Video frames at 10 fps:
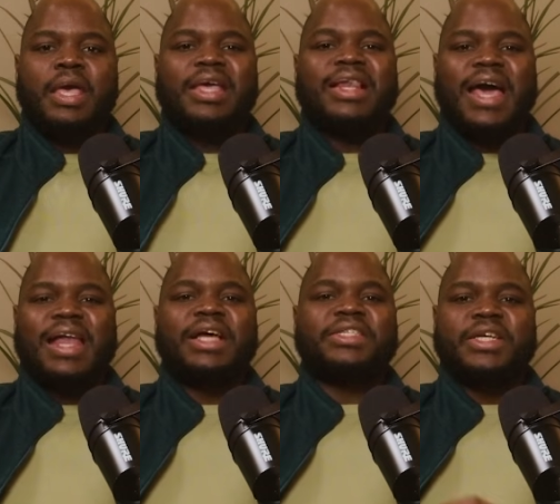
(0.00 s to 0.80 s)
In
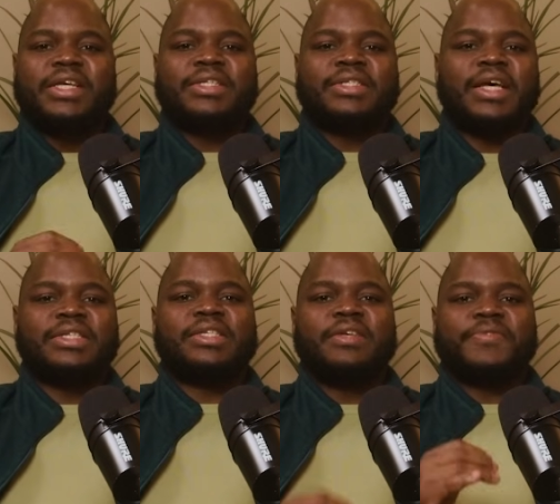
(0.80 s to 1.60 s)

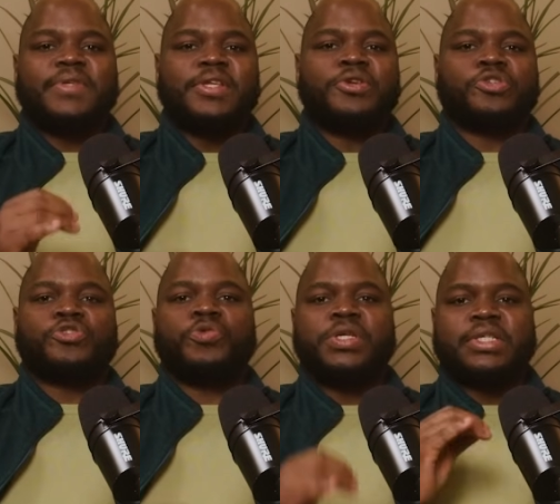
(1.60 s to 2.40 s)
energy-intensive
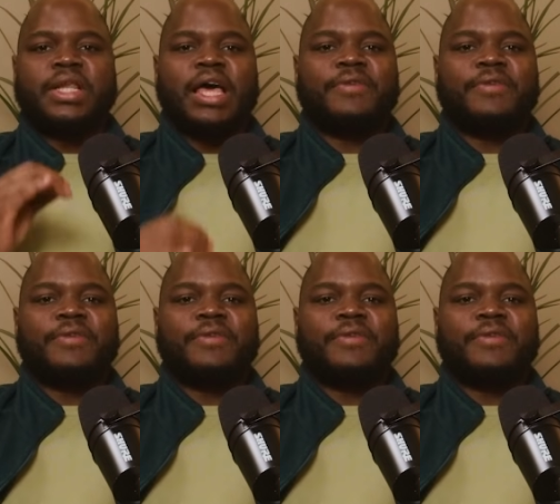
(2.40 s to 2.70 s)
industries like